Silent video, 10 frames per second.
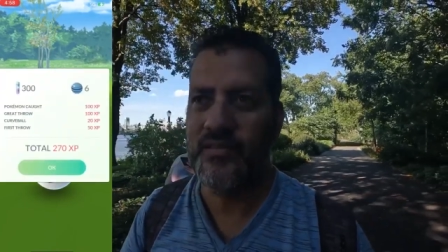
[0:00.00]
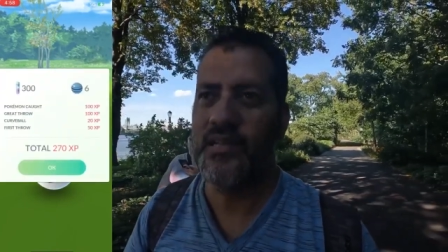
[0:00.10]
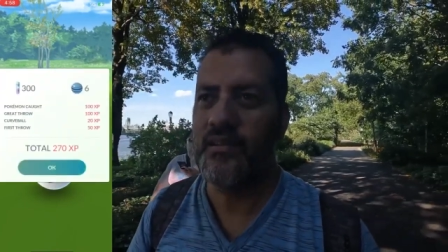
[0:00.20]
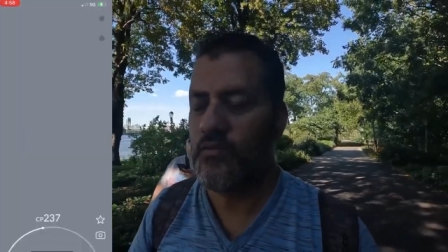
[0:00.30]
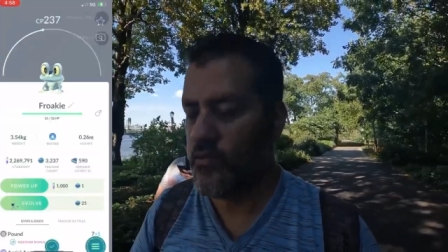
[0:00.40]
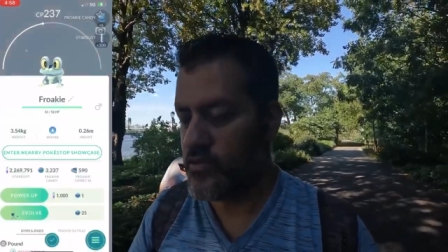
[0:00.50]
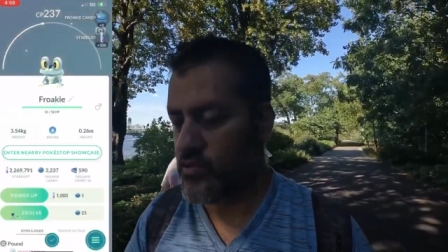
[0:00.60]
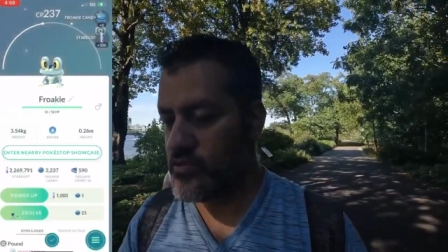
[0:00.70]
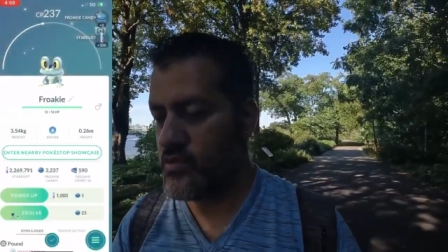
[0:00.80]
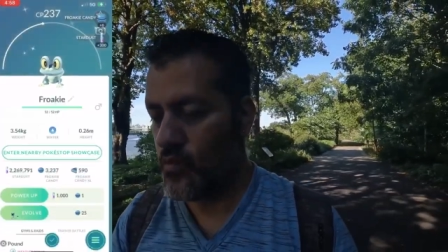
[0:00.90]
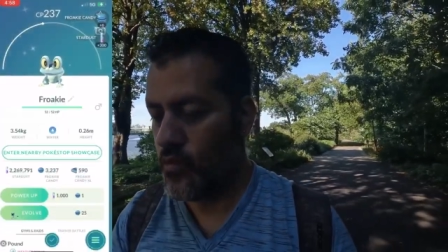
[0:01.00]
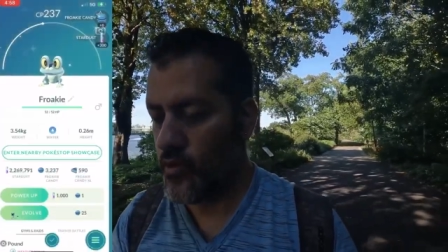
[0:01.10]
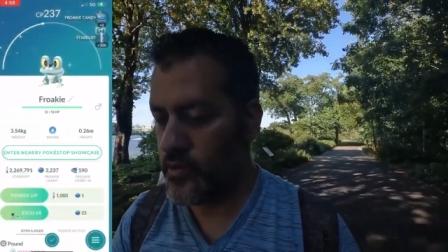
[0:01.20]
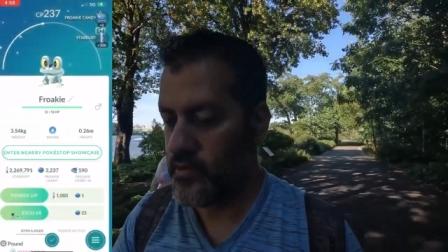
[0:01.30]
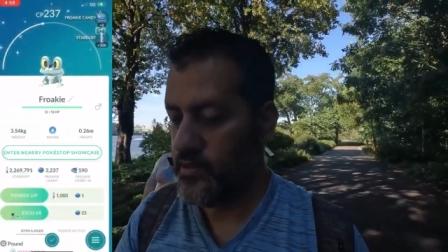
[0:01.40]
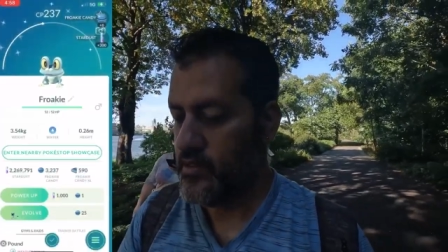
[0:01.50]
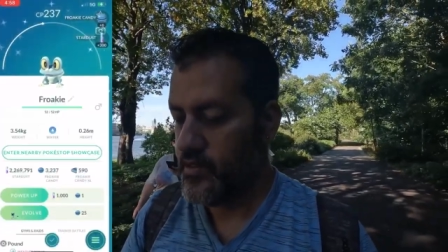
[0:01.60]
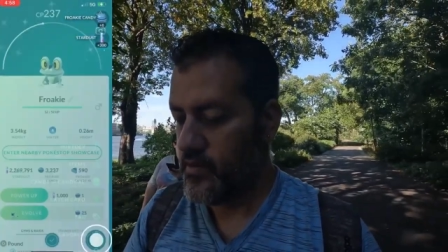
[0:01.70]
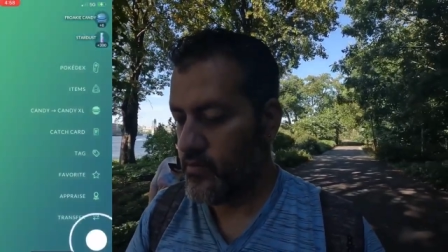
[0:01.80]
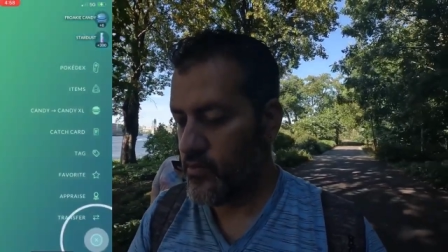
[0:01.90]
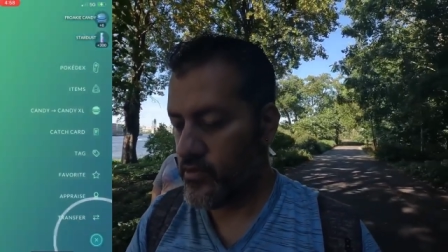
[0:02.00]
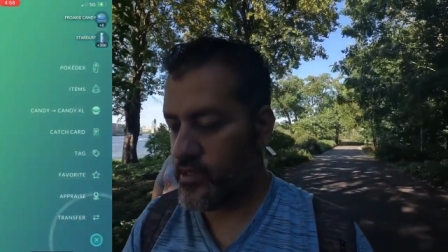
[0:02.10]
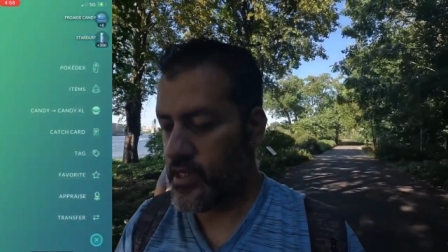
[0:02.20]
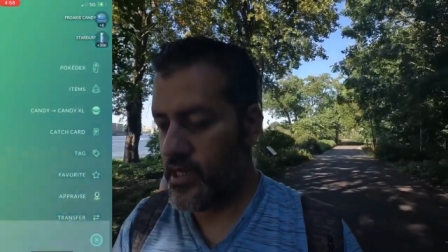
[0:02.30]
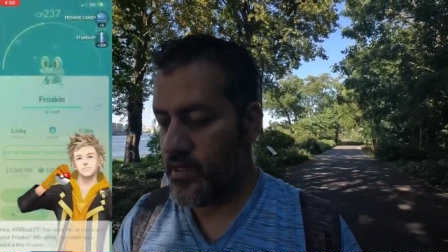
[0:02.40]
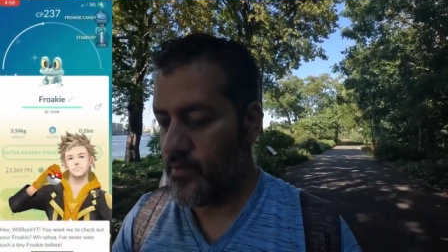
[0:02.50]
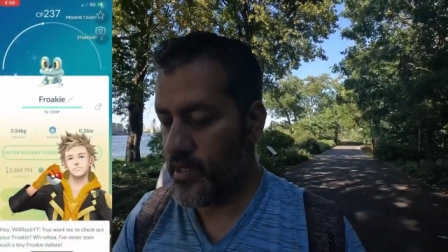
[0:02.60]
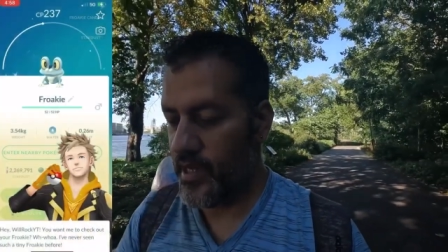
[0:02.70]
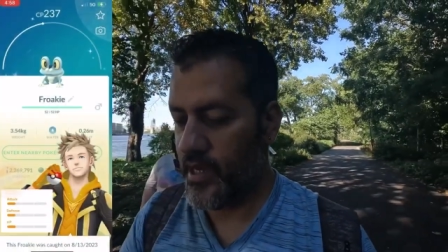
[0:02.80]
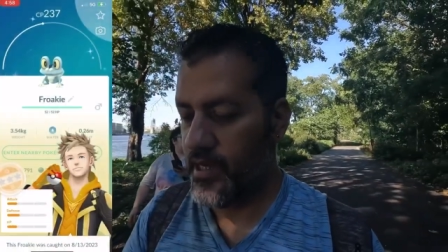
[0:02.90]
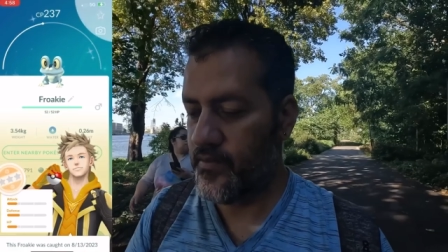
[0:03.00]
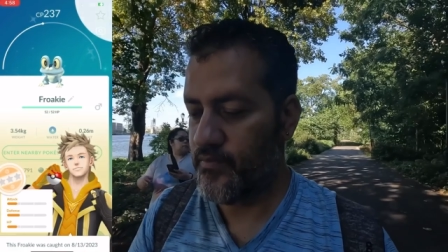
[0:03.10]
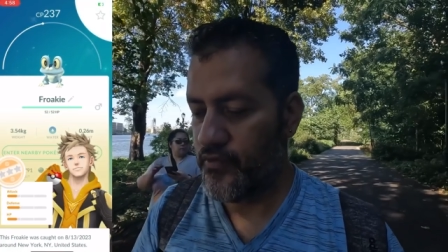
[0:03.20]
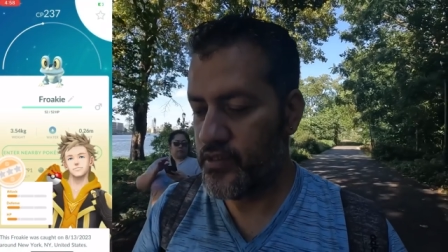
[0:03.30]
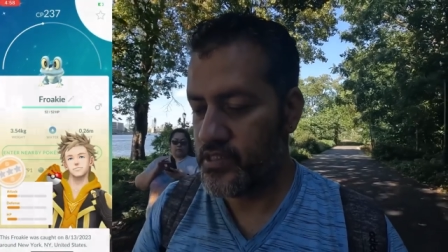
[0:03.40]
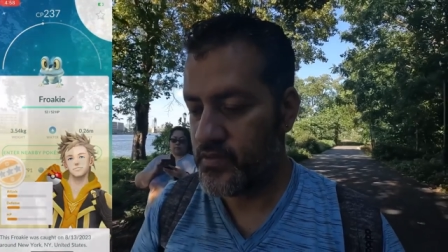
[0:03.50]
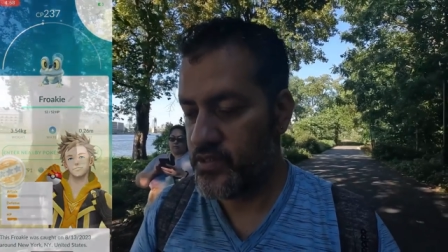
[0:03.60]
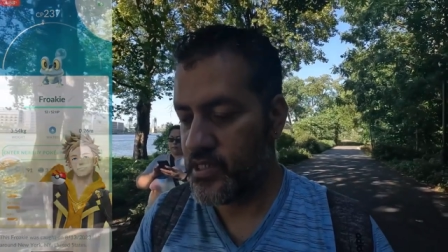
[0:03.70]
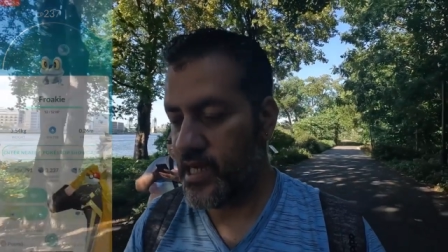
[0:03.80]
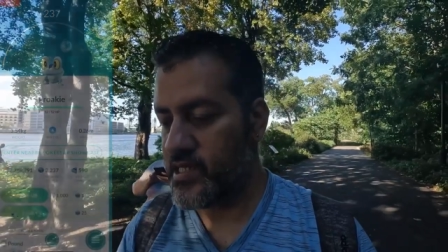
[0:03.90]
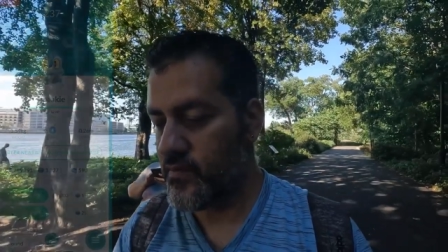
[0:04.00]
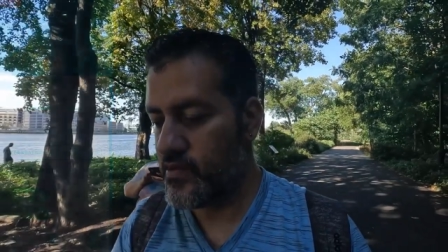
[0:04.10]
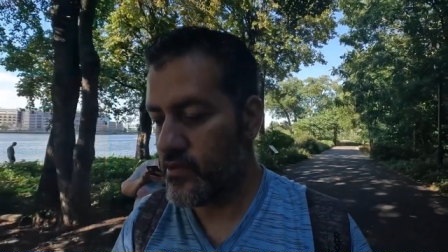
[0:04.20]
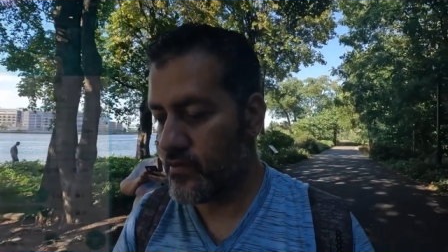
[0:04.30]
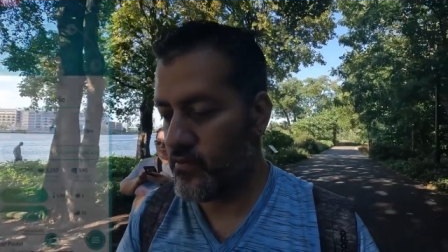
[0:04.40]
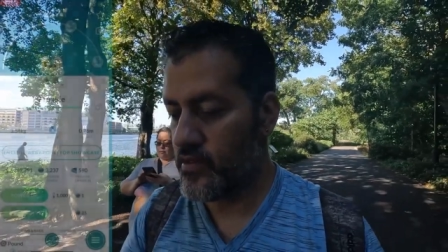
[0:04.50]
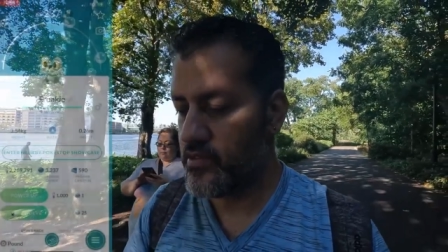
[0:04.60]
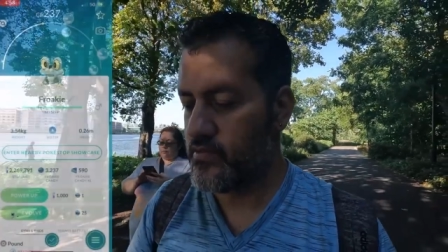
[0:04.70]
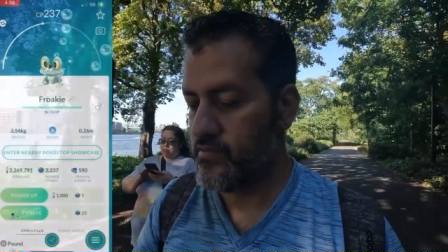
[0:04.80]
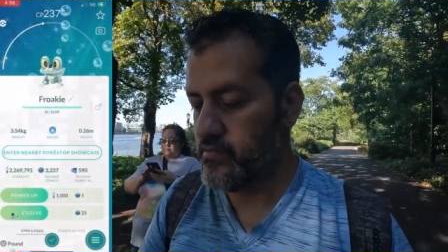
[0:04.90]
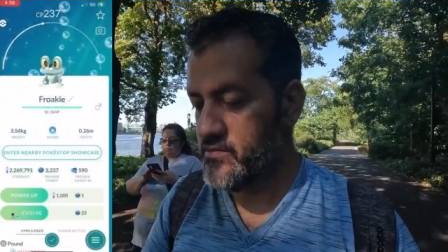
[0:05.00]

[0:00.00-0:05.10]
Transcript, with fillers: It's like going towards the Ward Ward um, Island Bridge, which actually we are going to.